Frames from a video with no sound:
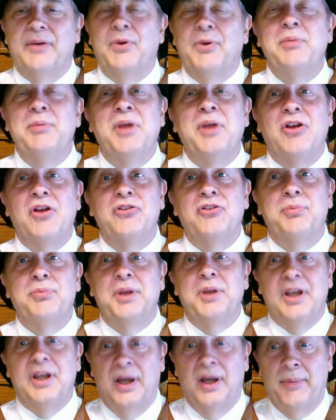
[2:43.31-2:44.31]
Windmills
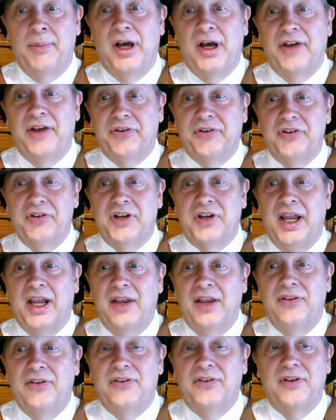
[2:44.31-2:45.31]
become hostile
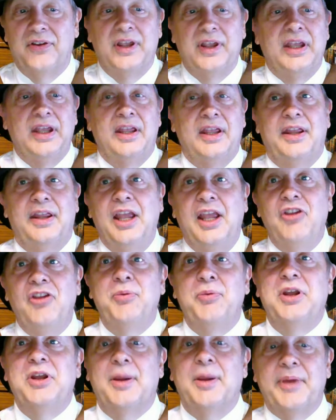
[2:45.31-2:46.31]
giants, inns
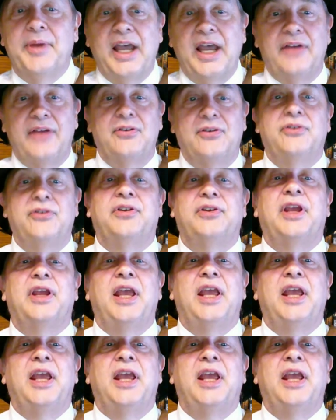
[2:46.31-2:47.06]
become castles,